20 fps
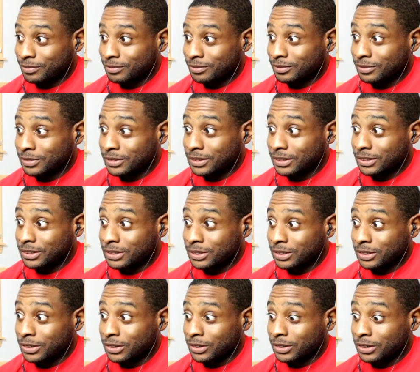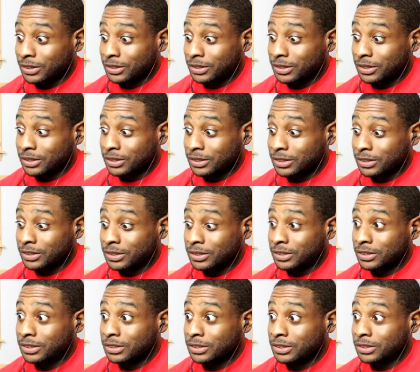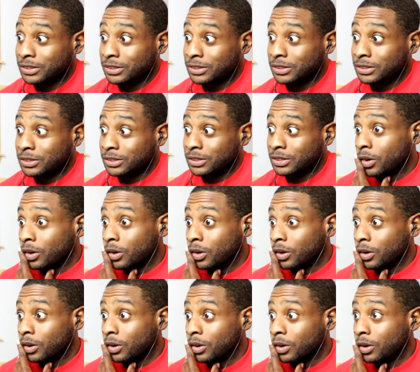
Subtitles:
Nobody speaks.